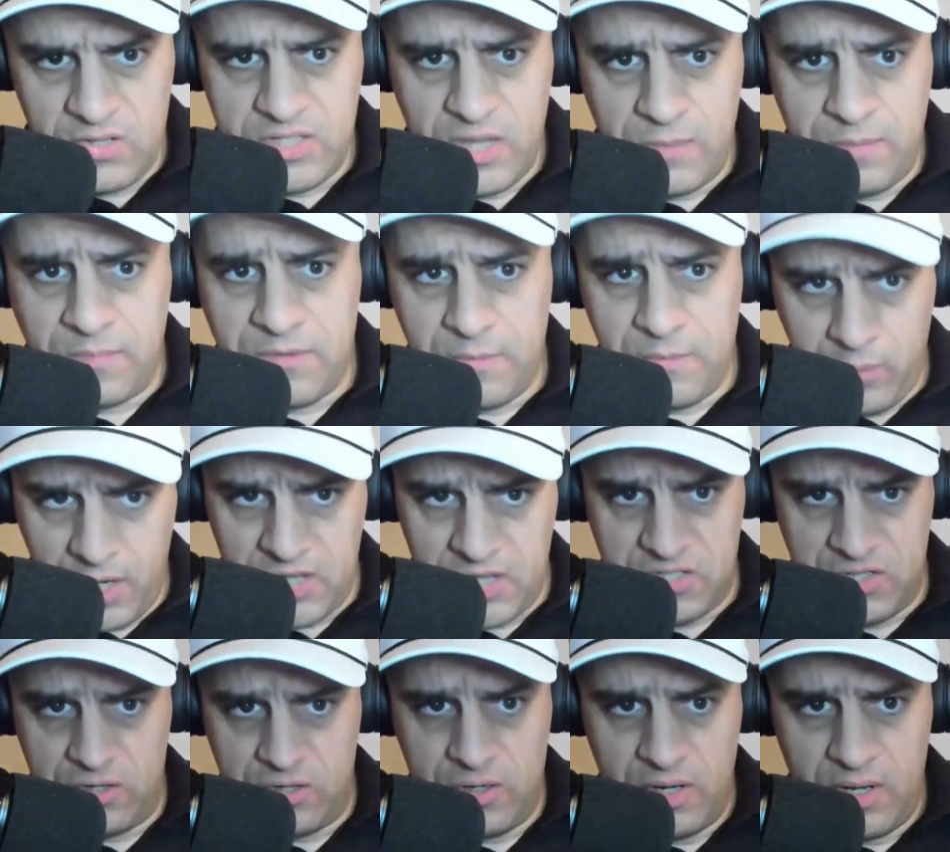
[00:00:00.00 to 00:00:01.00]
step up the
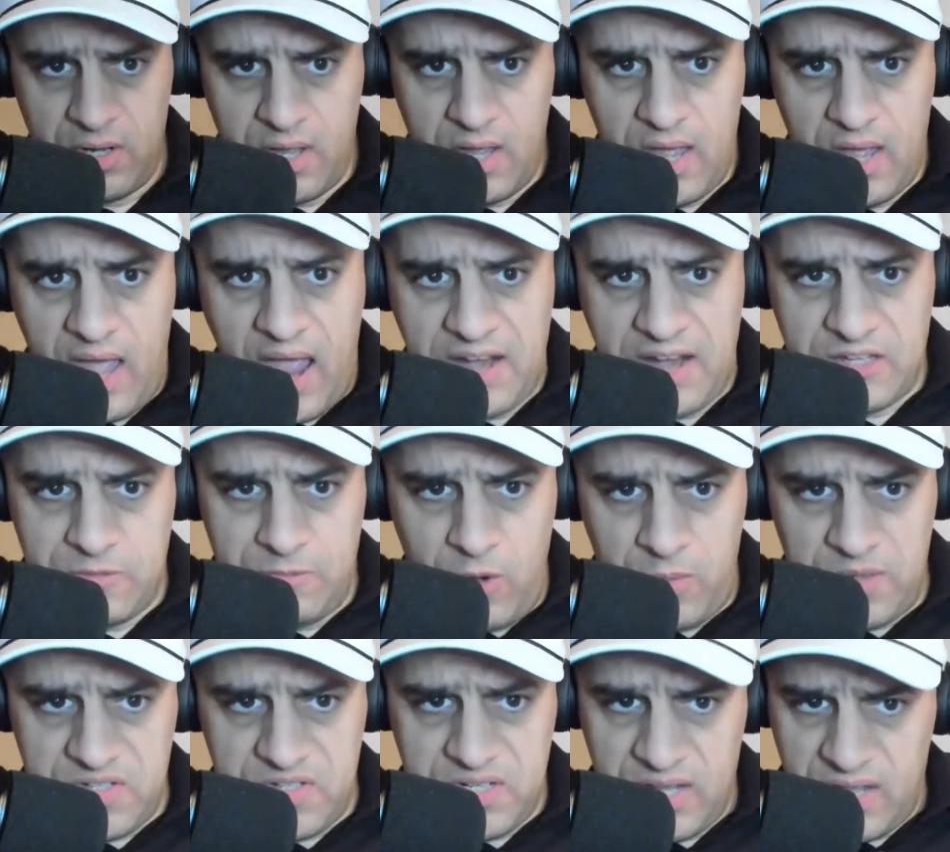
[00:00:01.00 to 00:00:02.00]
pressure. Had his
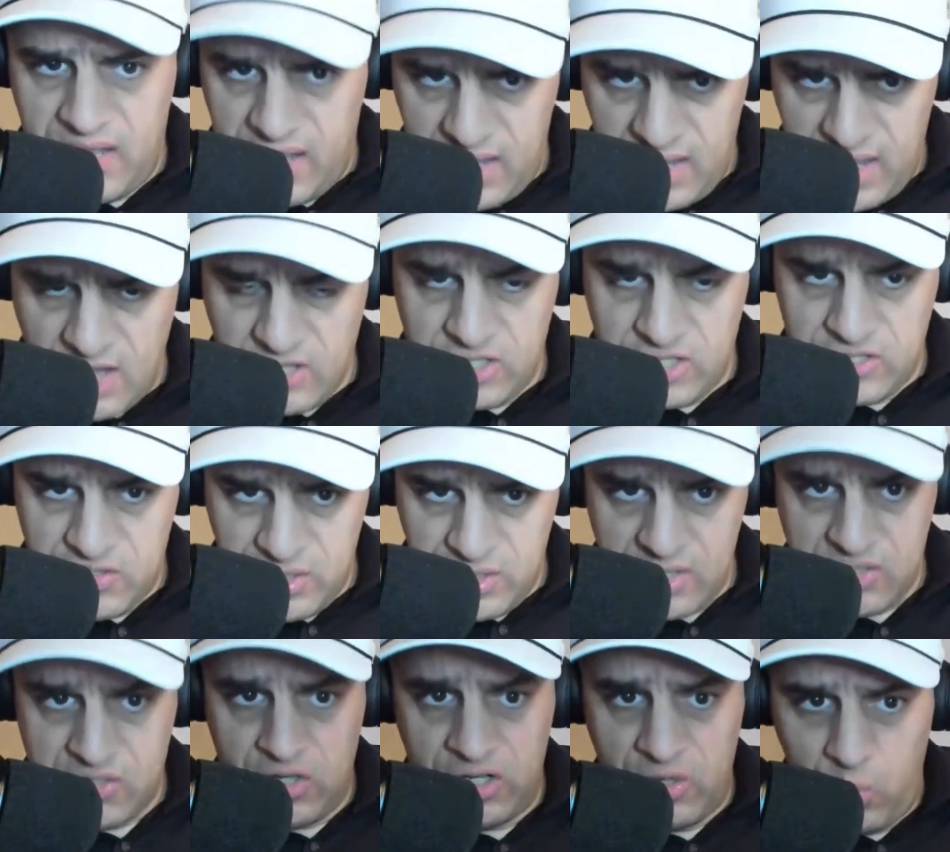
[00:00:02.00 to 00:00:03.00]
moments, actually
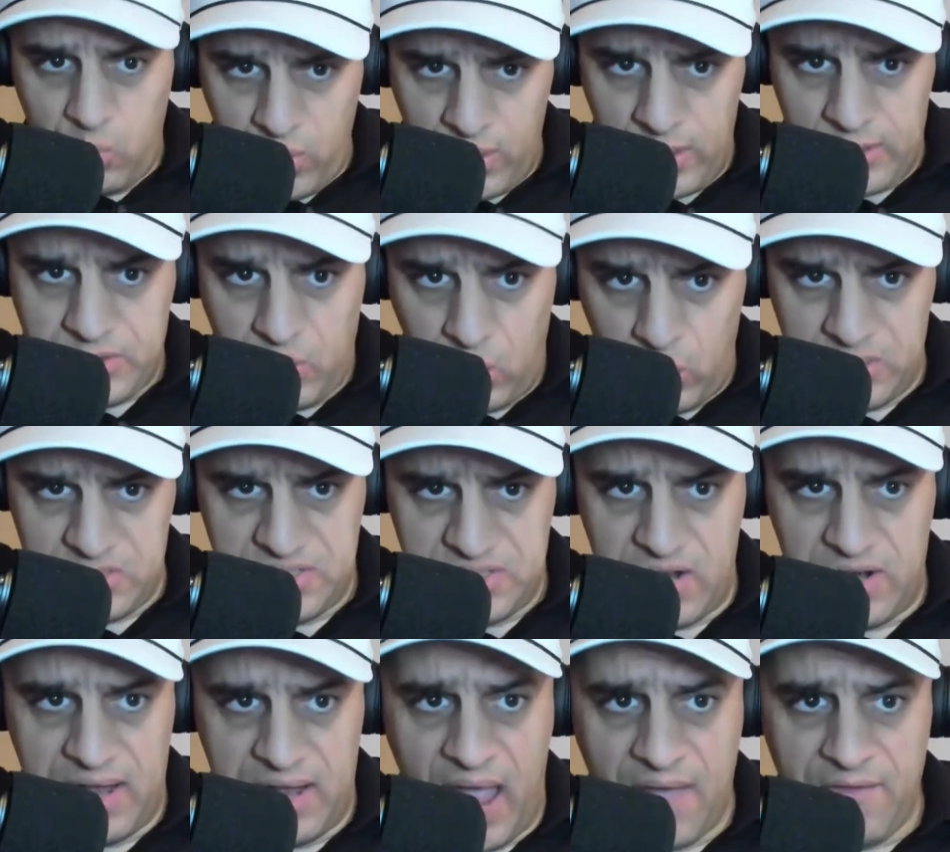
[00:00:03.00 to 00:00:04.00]
started to wear Torres
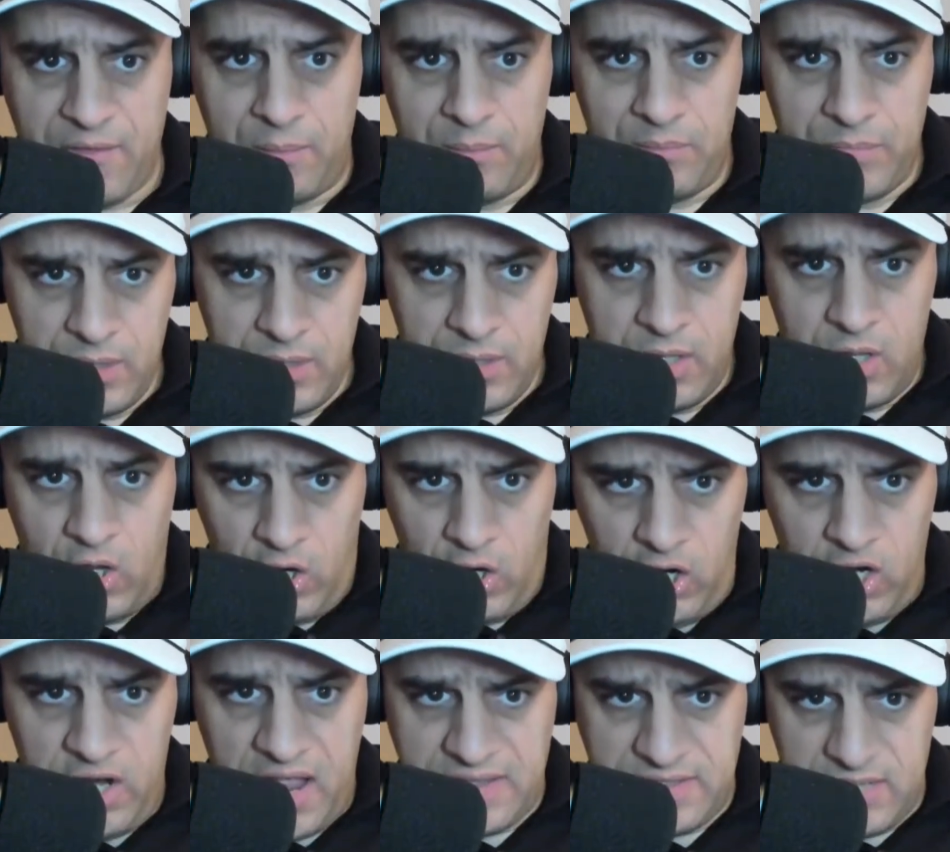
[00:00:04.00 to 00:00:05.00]
down and have him
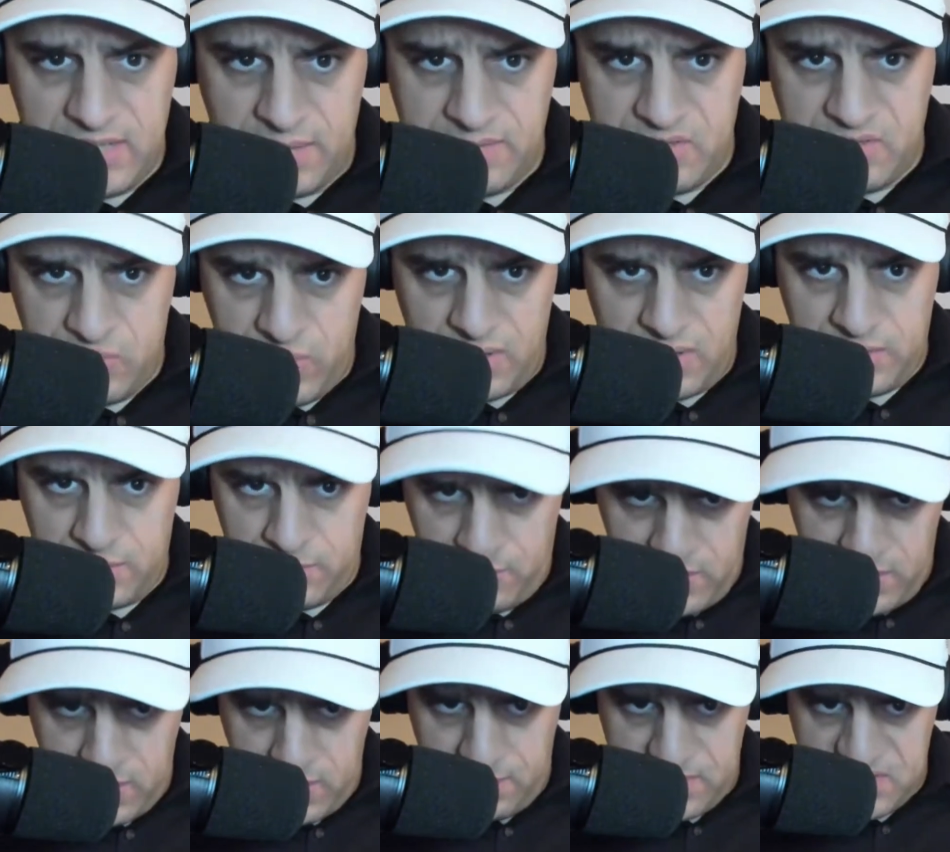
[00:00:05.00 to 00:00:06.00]
hurt at times throughout the
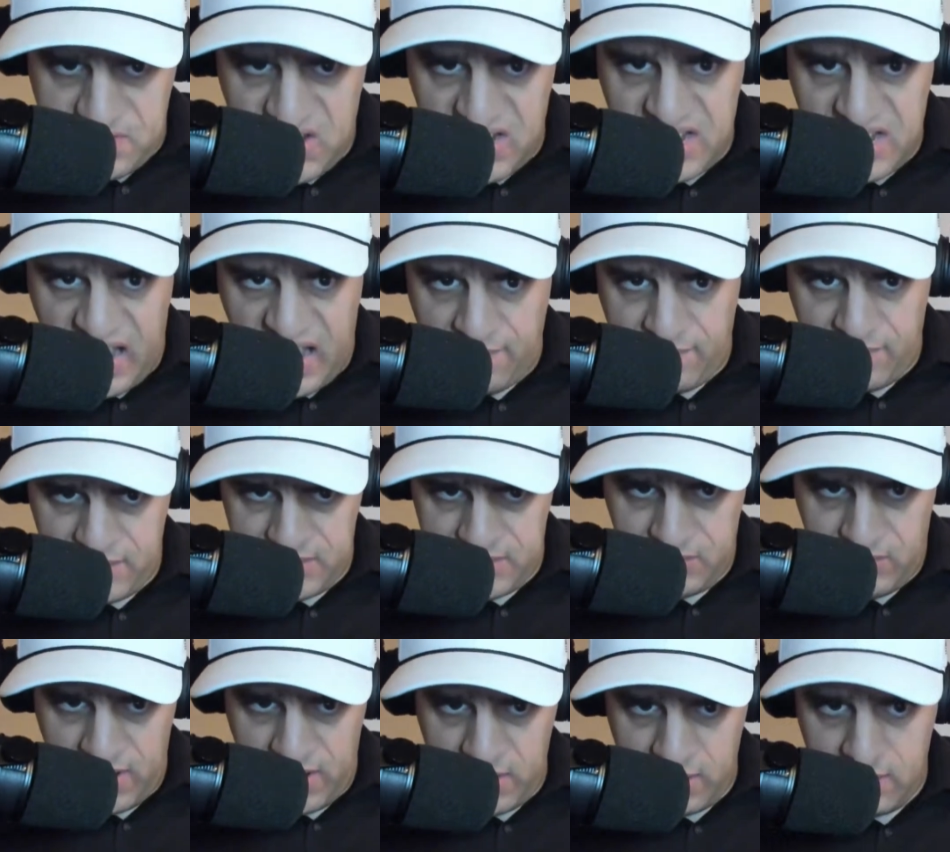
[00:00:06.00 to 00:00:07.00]
second half of
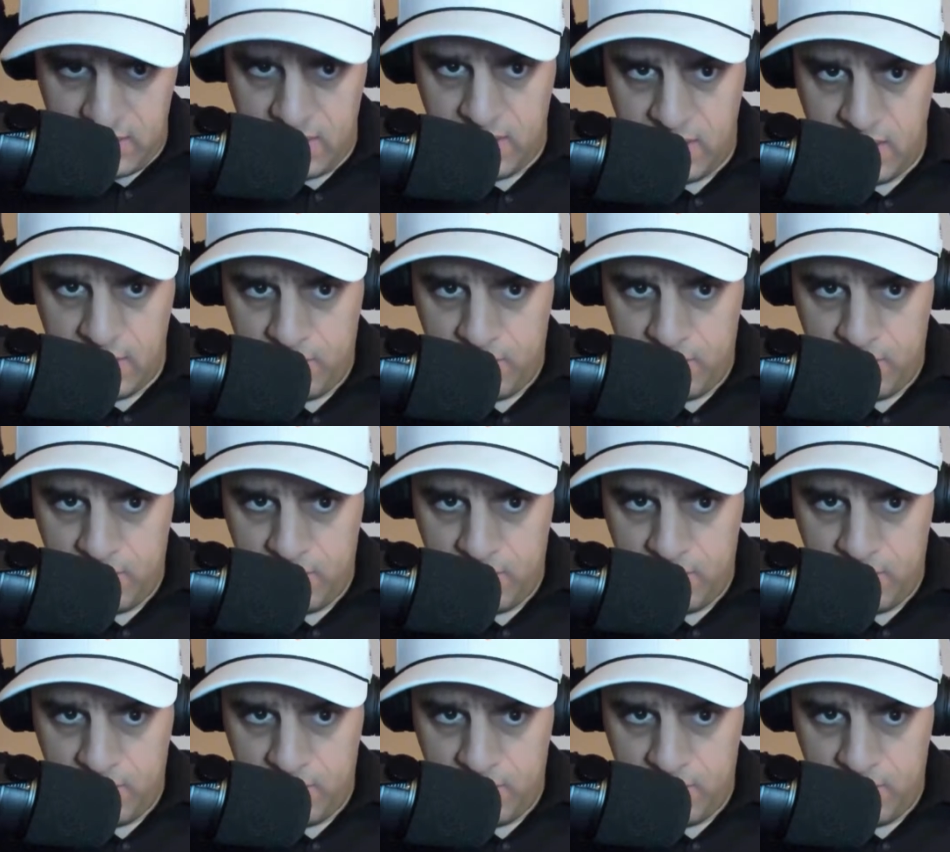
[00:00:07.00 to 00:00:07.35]
this fight.